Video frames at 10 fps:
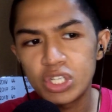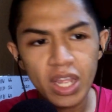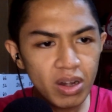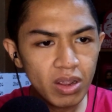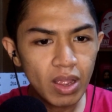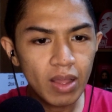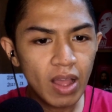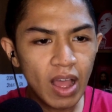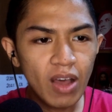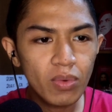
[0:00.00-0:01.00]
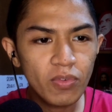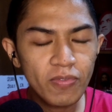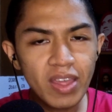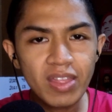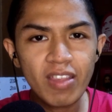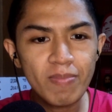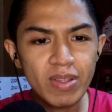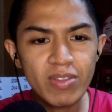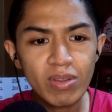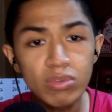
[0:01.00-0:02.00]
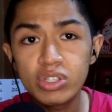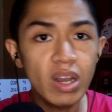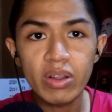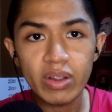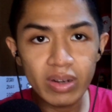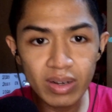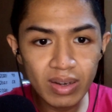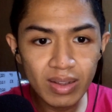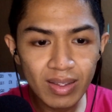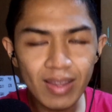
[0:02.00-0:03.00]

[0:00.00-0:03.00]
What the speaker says: how faith has been so gendered,